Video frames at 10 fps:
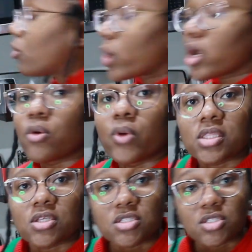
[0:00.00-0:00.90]
we're
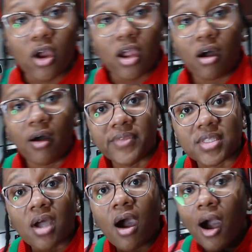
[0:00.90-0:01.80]
going to start on
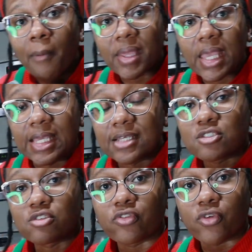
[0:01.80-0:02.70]
the
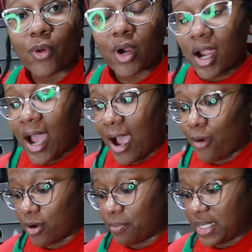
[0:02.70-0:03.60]
toppings for
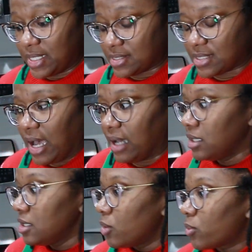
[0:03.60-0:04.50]
our pizza.
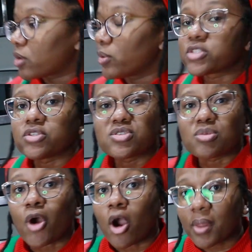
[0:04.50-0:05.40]
We're going to do
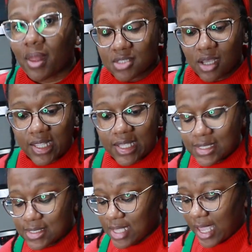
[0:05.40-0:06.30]
some caramelized
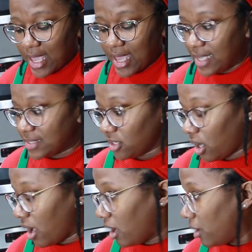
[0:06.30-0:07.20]
onions
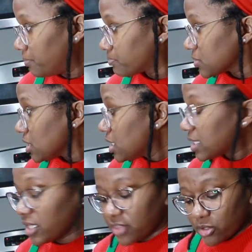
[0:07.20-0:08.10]
and
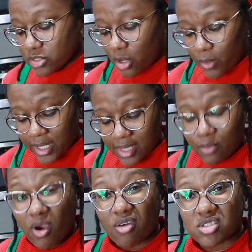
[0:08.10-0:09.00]
get those going, and
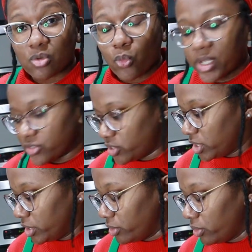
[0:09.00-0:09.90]
then we're also going
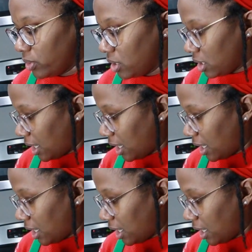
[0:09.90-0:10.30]
to